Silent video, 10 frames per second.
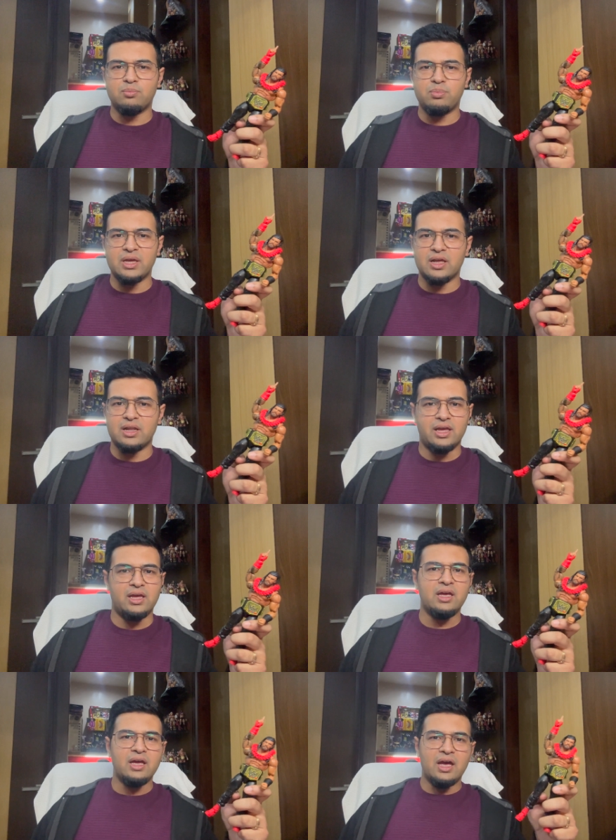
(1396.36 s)

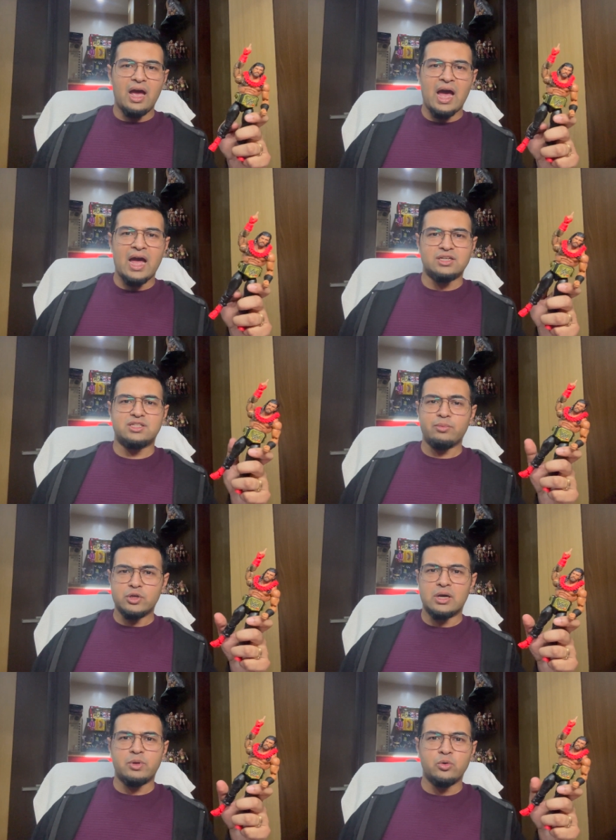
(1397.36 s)
PLE and
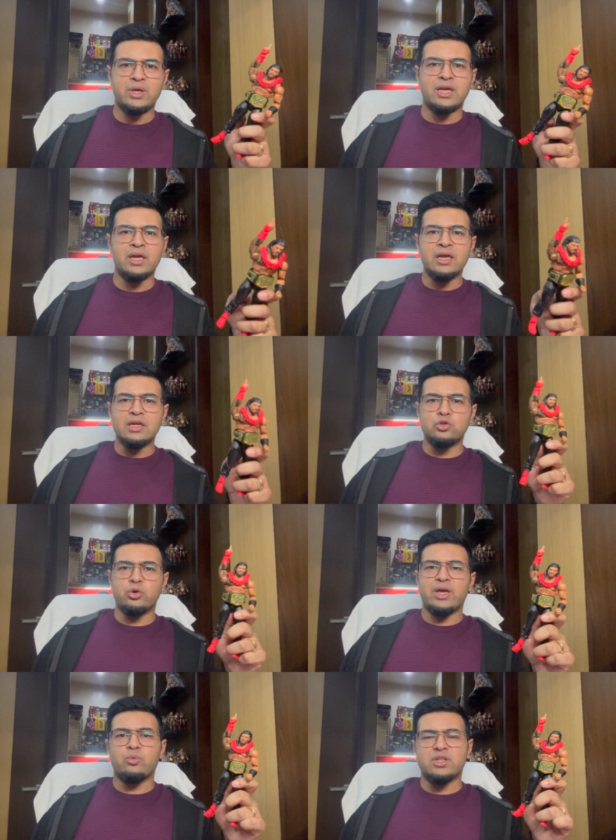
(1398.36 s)
WWE
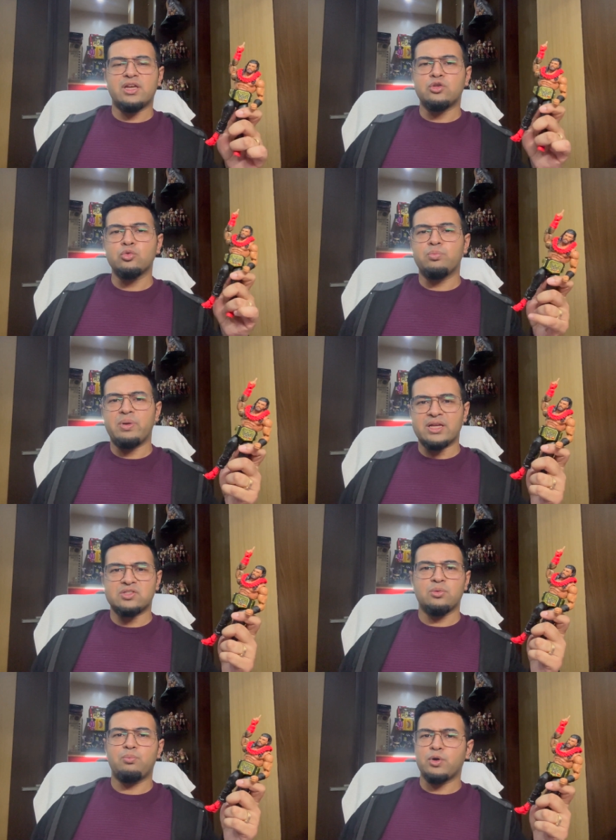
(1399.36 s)
doing what they do
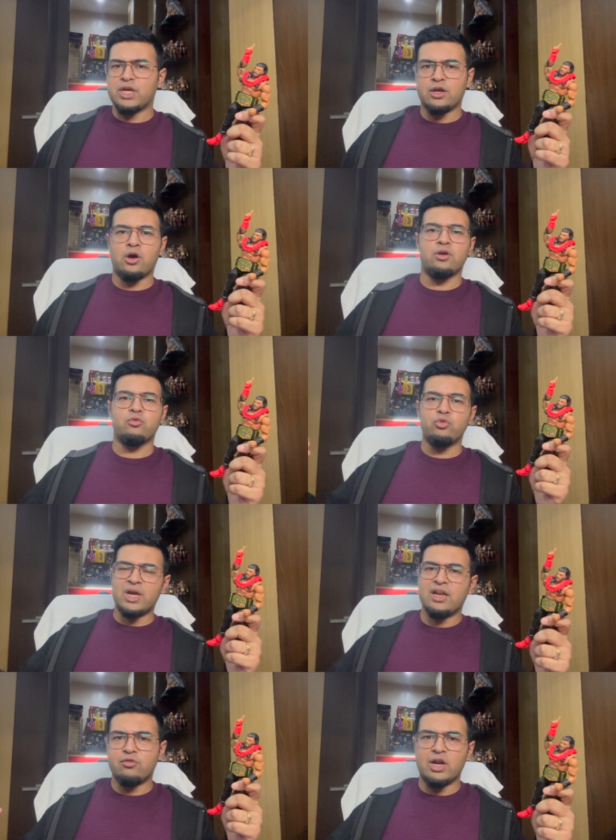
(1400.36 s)
best, putting on
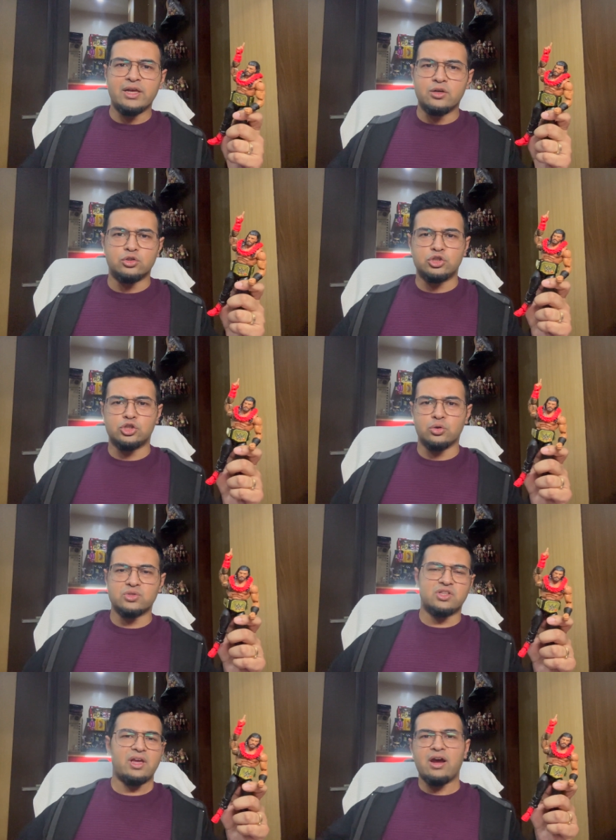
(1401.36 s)
really good
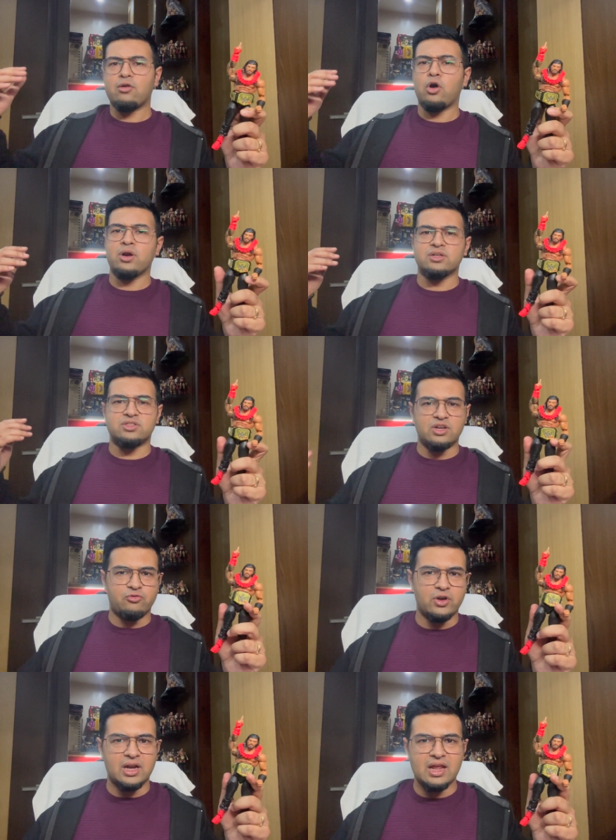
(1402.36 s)
shows. They are on a
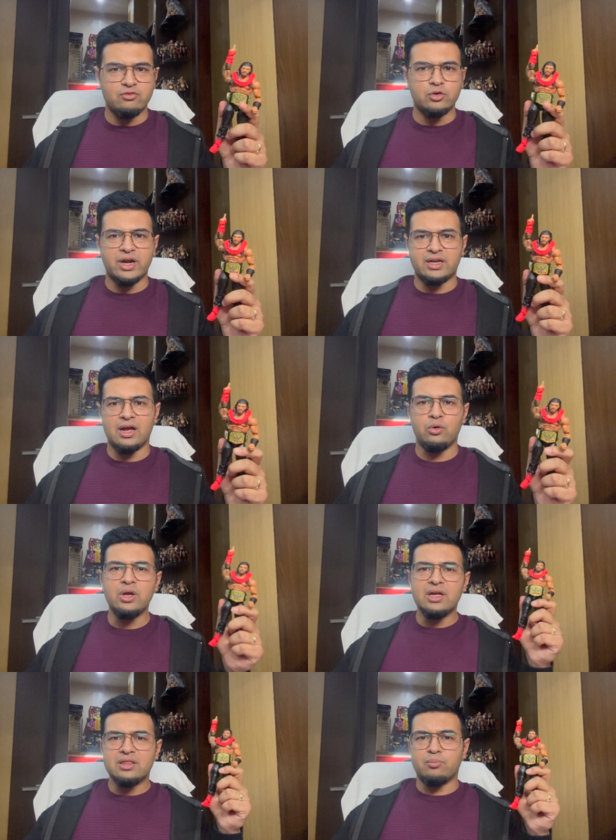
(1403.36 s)
different level right now.
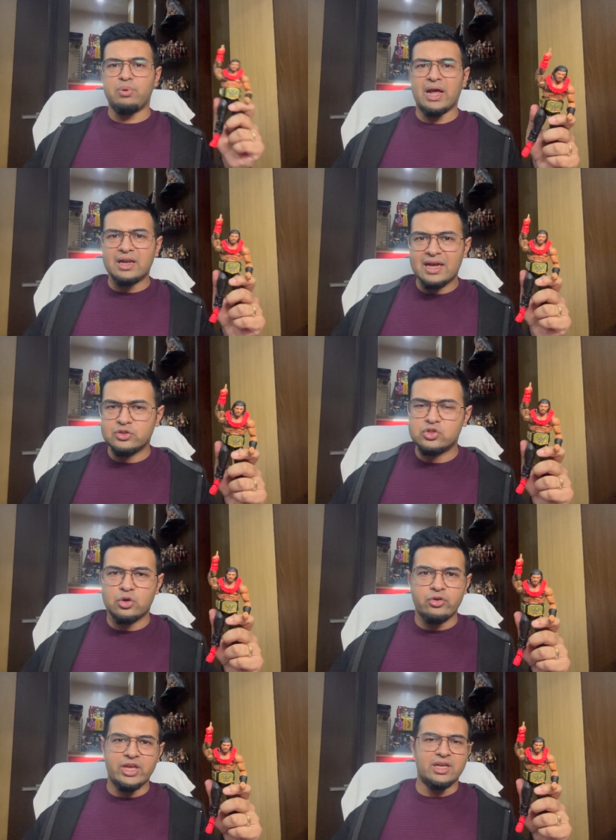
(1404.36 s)
The Bloodline
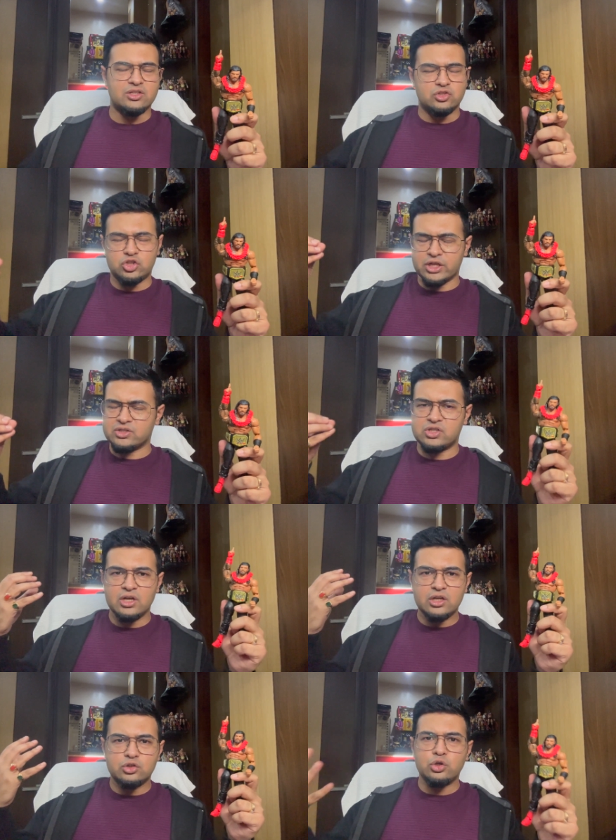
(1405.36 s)
story is just
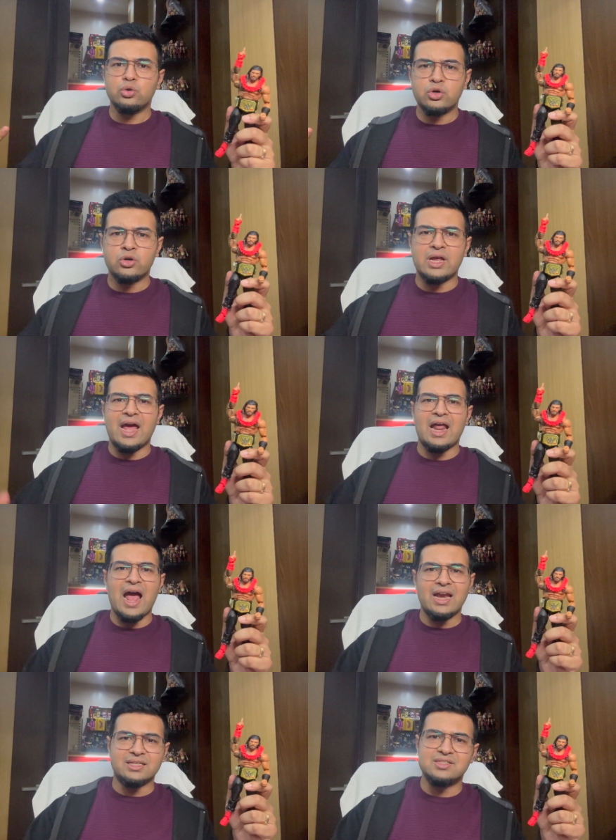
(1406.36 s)
too good, and
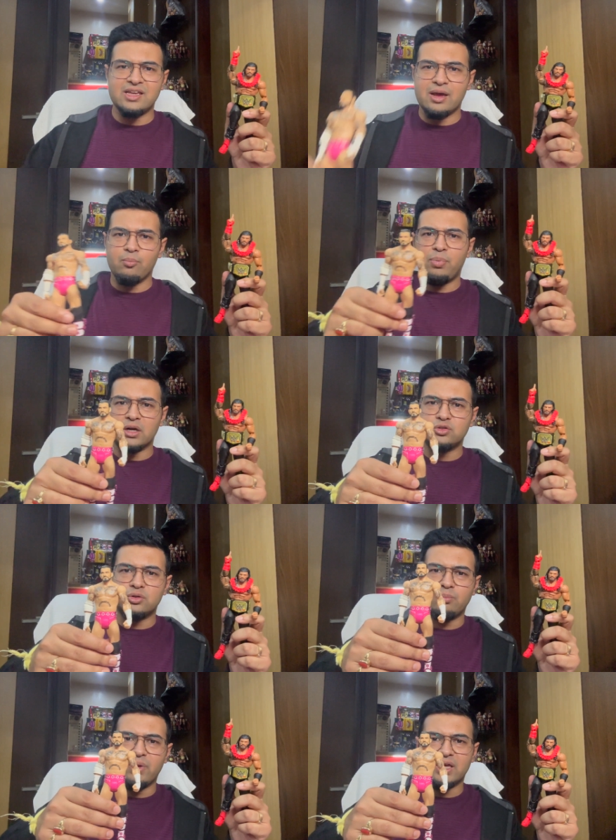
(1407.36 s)
adding CM Punk to the
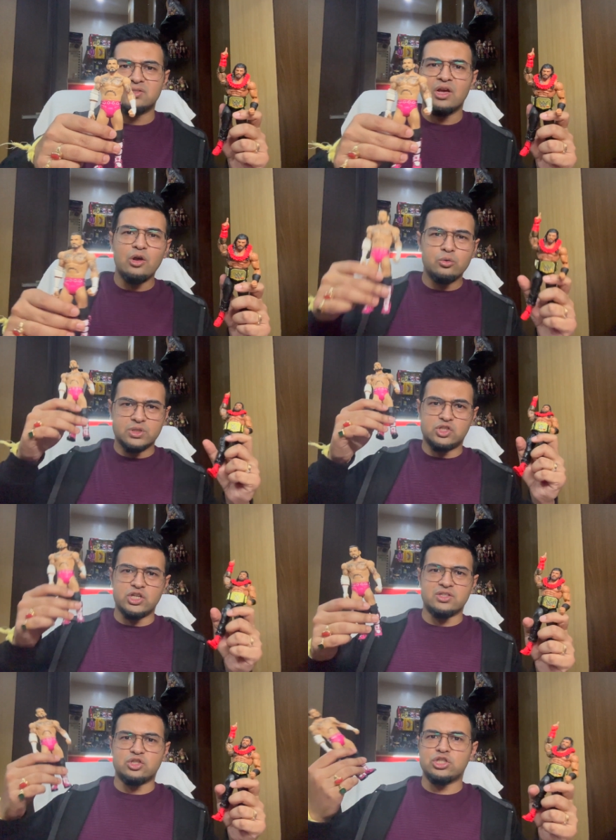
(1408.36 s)
mix was
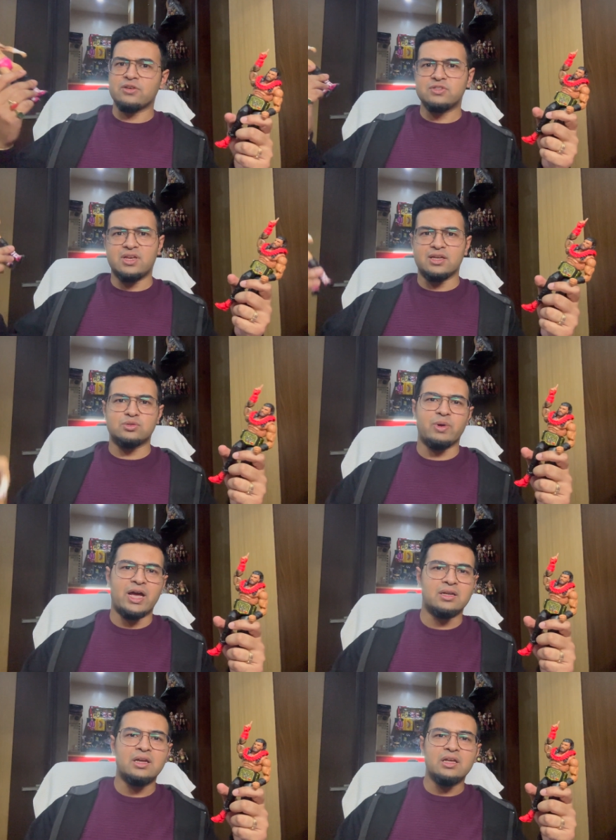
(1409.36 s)
just chef's kiss, man.